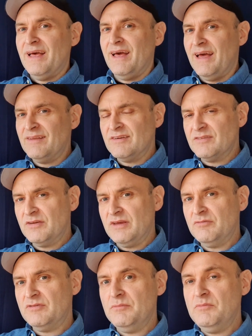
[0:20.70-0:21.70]
And just to
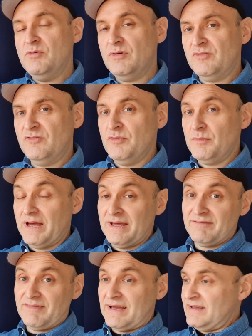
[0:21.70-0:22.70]
give some nuance to my
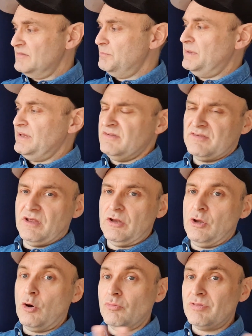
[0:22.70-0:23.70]
advice, please
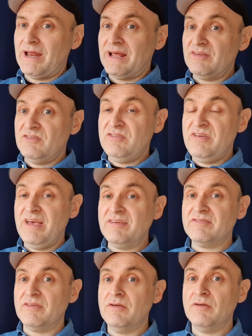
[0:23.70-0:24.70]
note that I
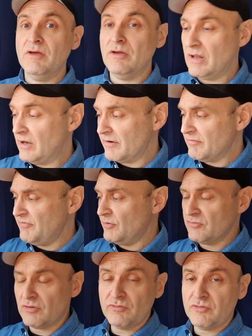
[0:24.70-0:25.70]
test a lot of
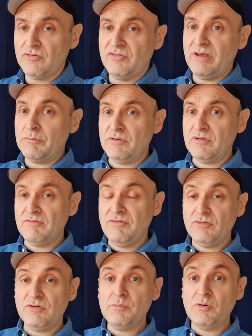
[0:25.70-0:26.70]
phones, also Samsung
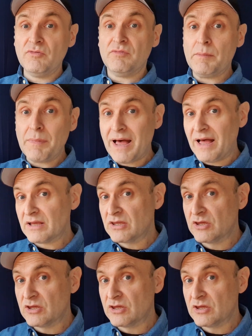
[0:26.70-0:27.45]
phones, and most of them are